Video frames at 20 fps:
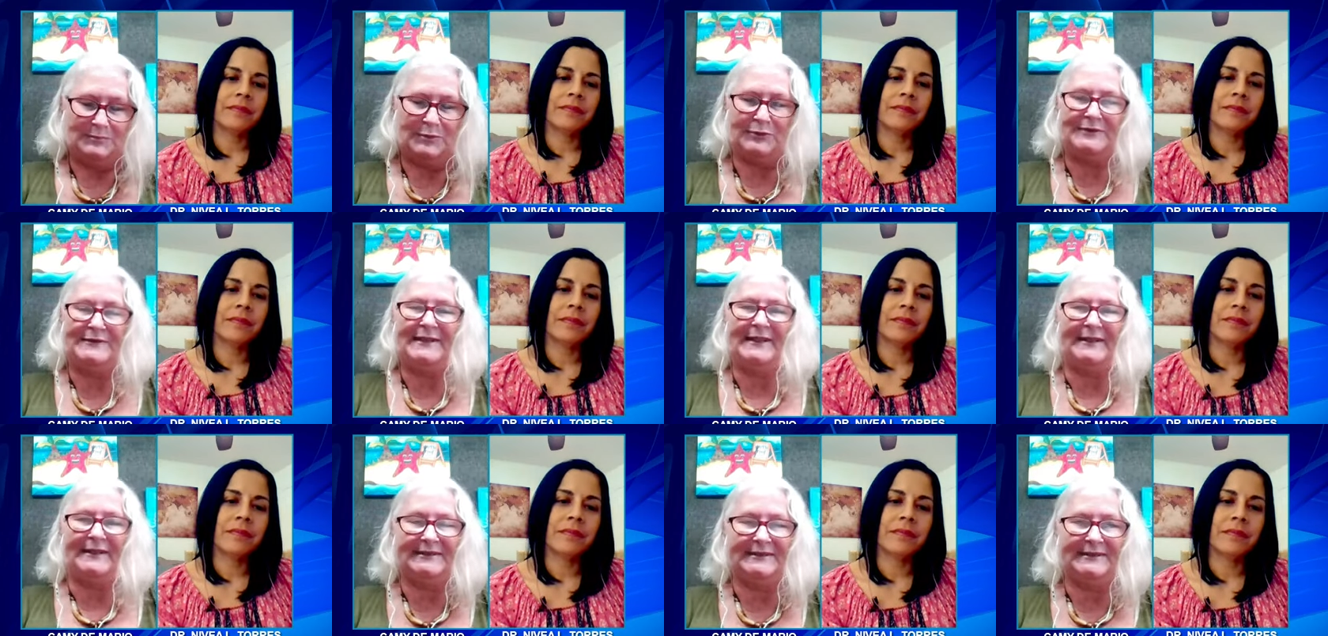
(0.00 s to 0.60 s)

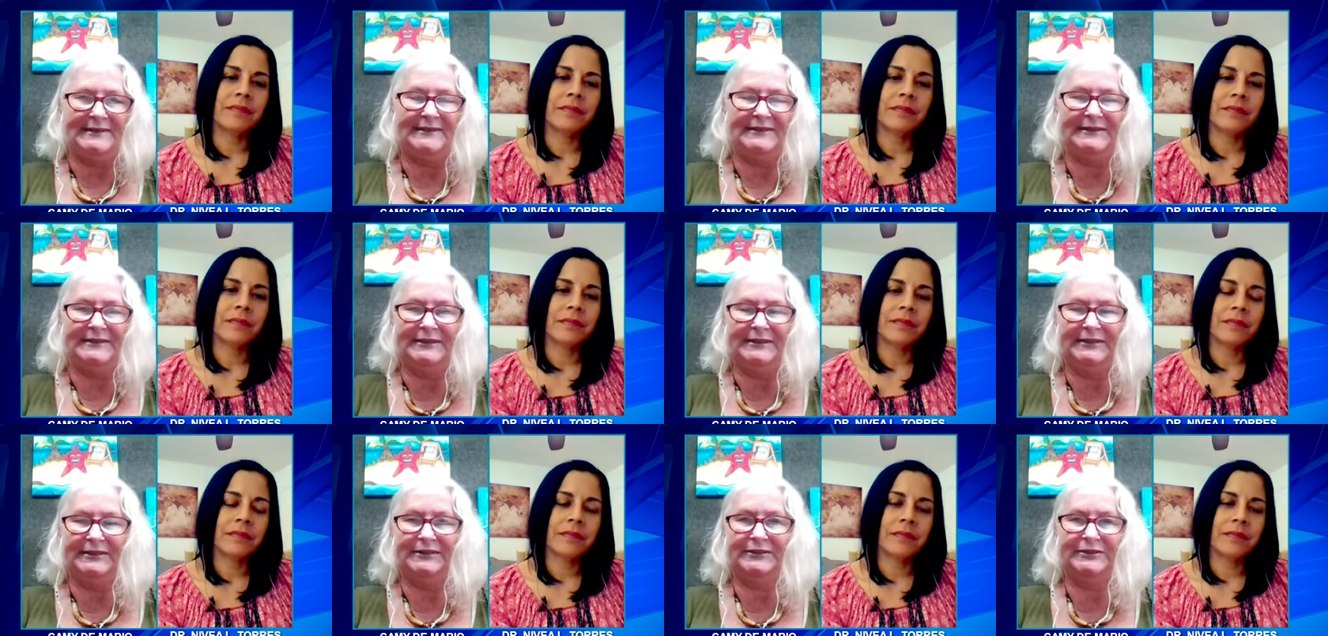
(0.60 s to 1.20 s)

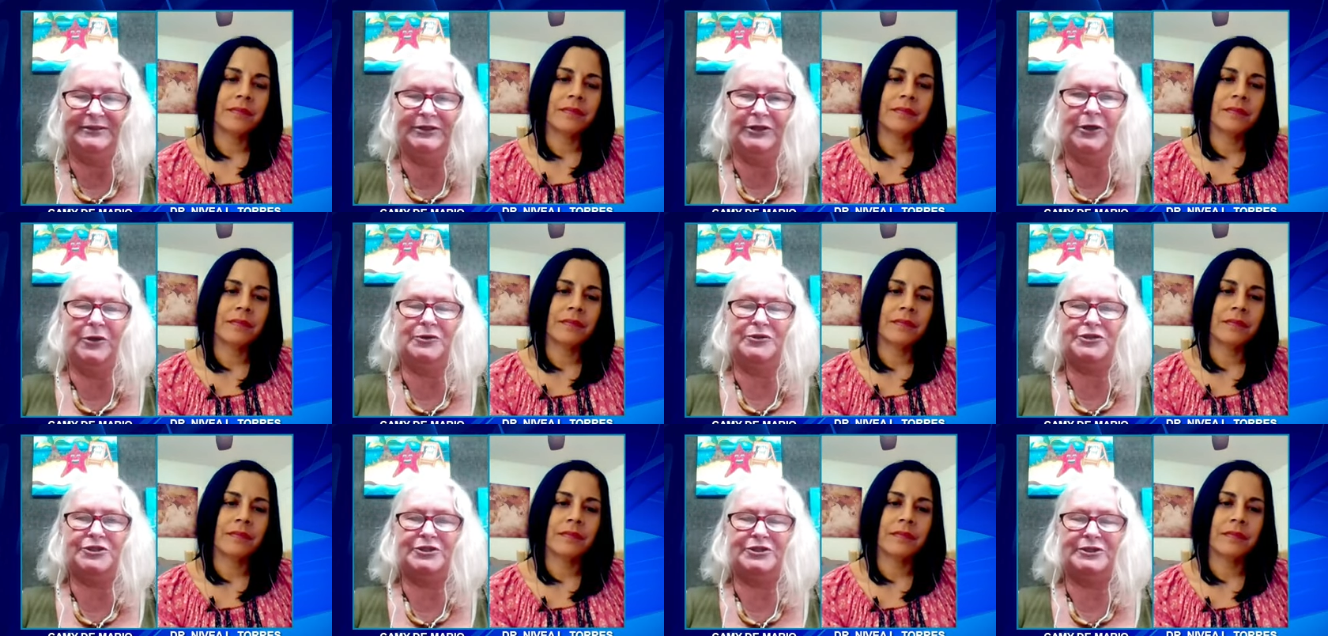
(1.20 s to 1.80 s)
Speaker 1: protecting the,
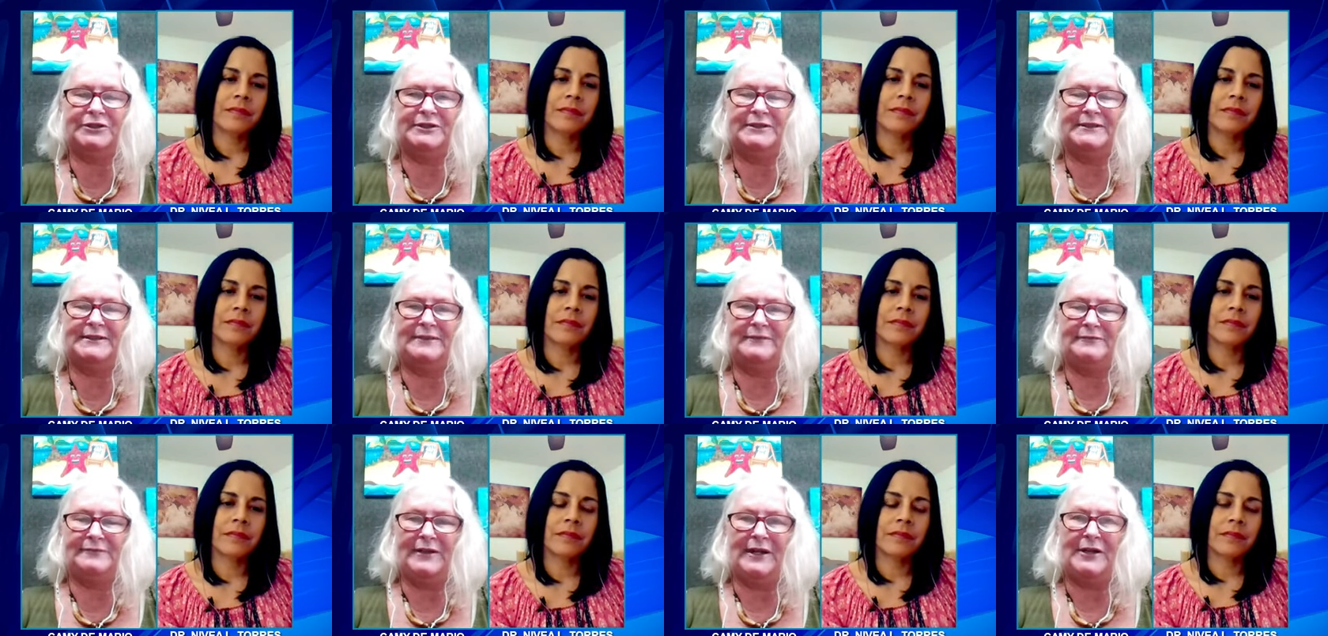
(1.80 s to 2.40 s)
the ocean
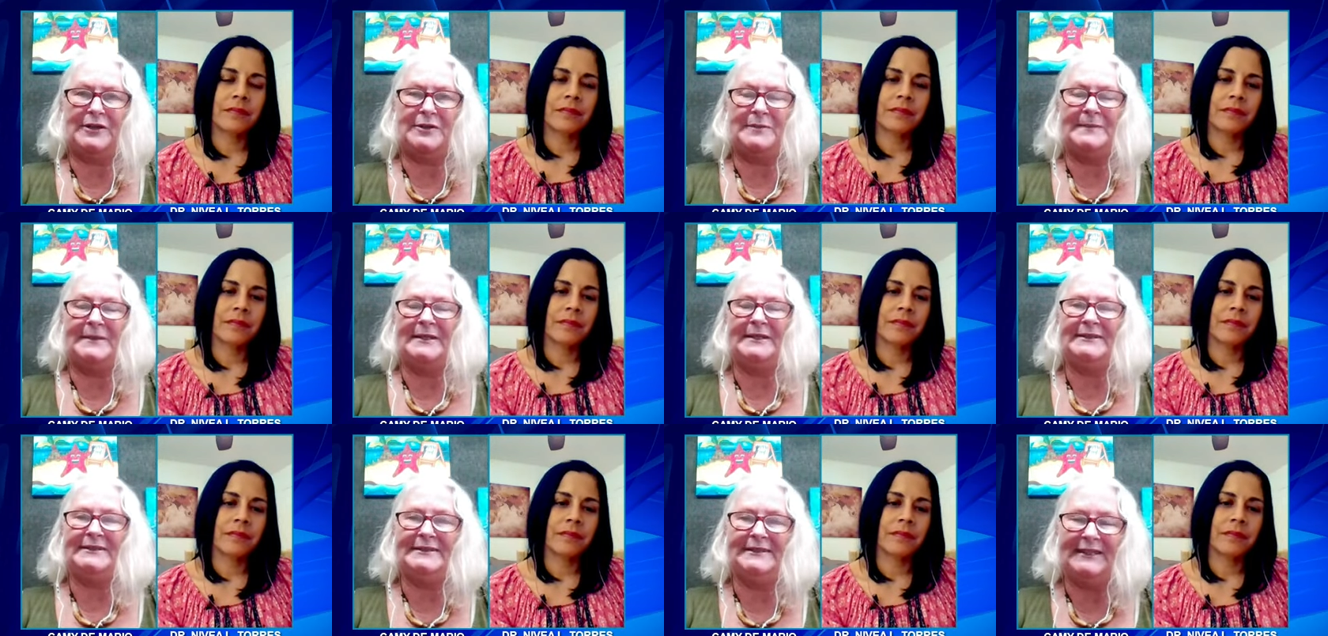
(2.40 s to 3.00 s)
and the
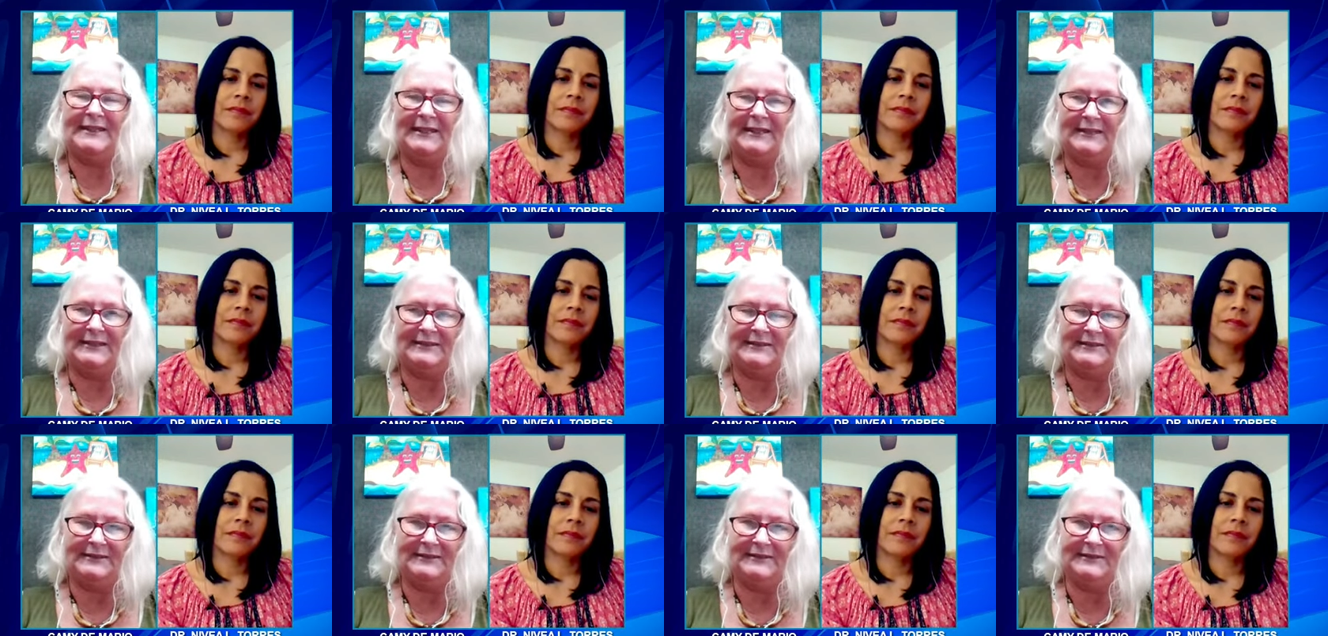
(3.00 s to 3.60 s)
environment
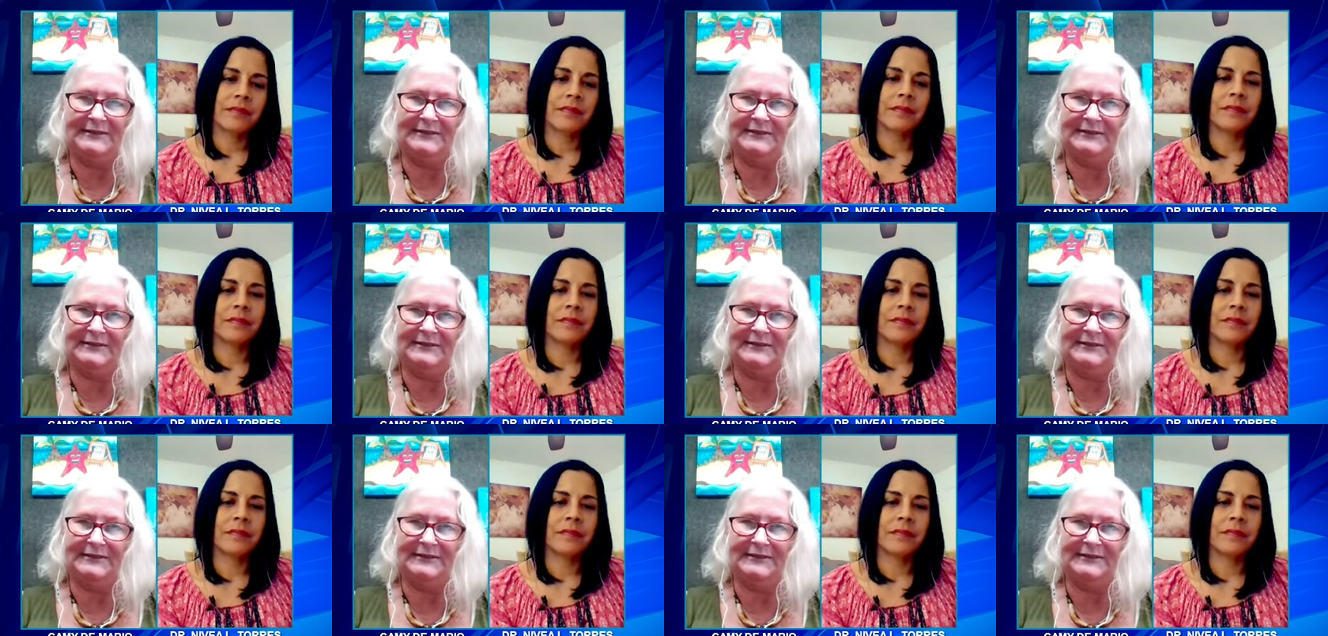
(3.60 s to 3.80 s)
and uh,